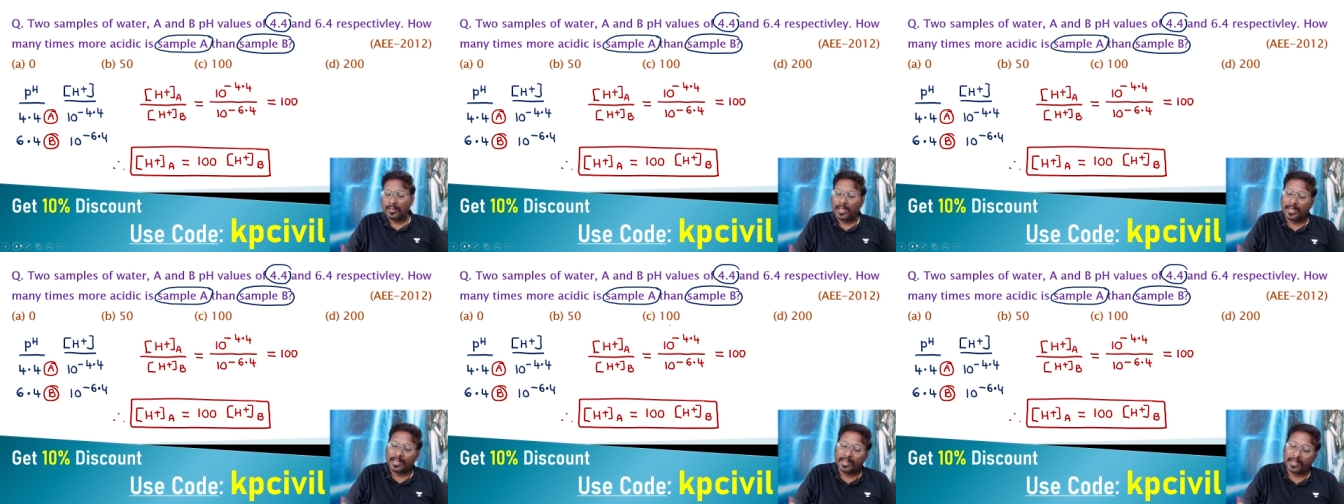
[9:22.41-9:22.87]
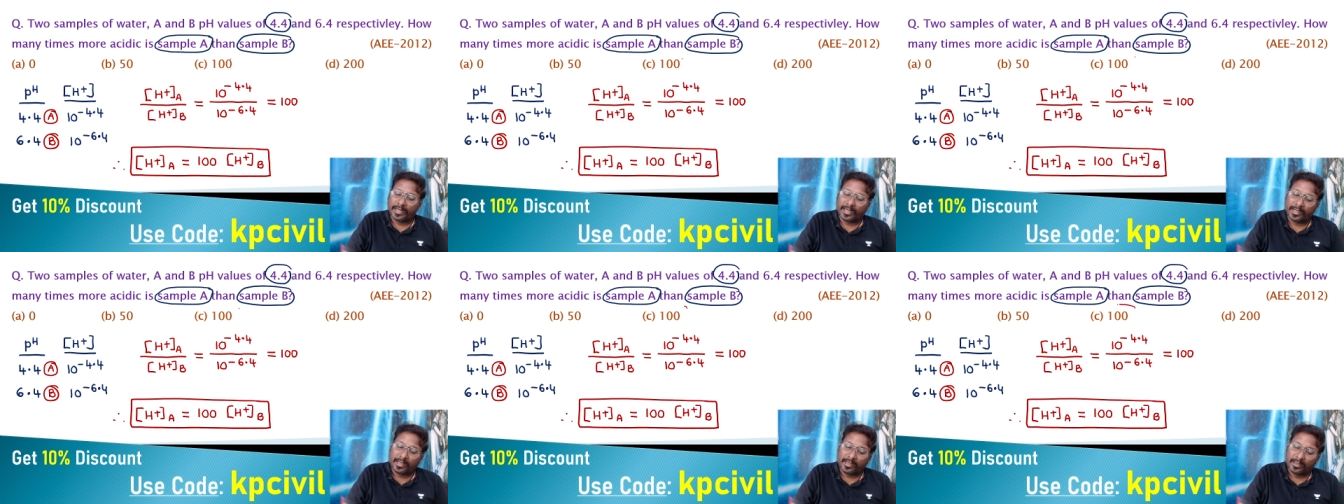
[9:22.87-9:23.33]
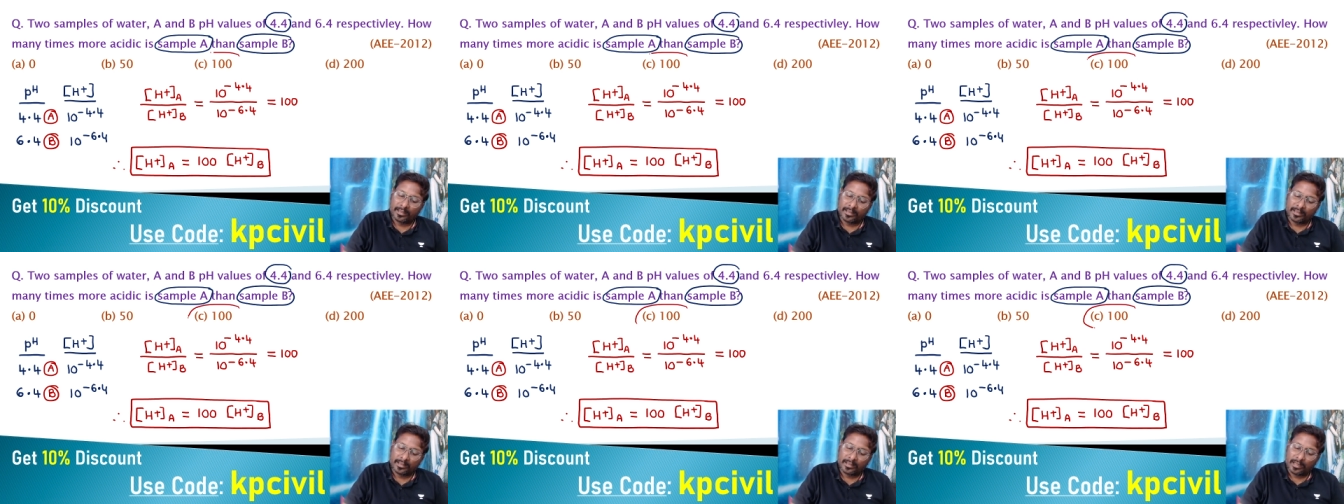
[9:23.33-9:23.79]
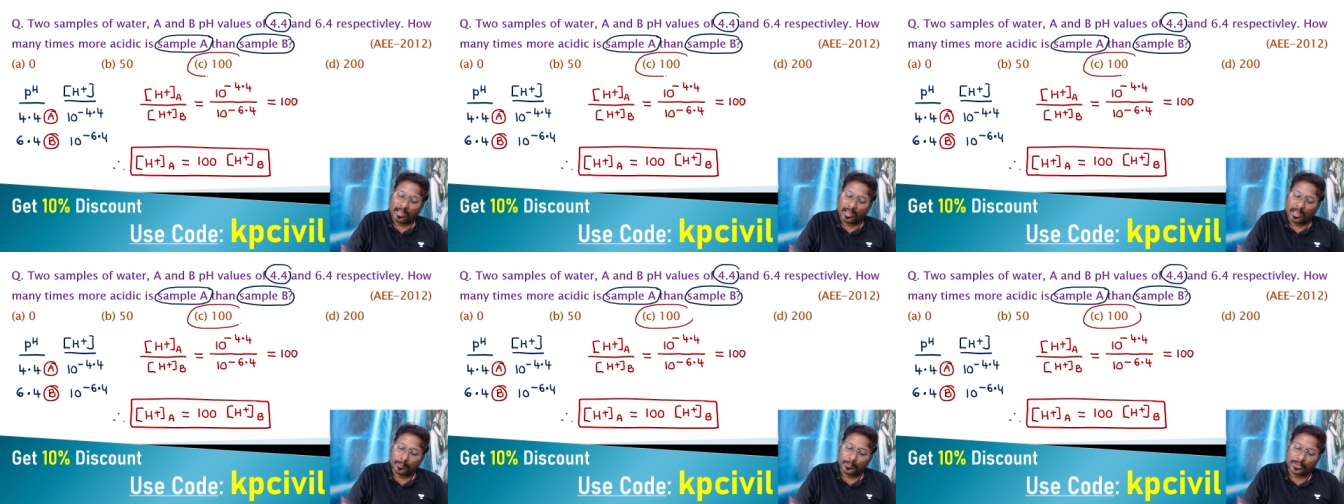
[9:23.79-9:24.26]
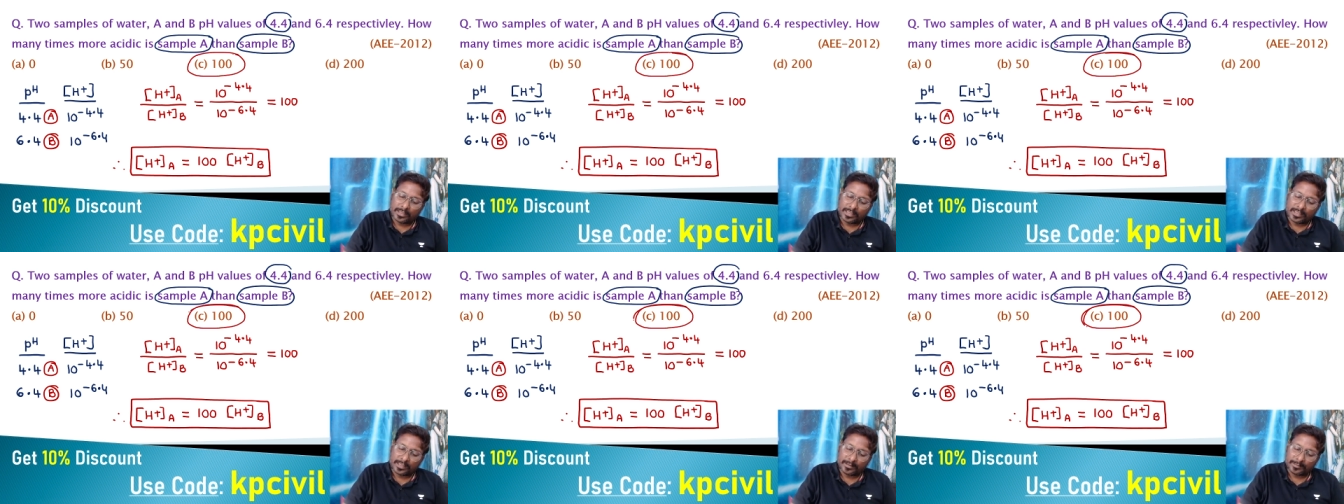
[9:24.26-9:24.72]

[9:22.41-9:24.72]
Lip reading: 100. Option C.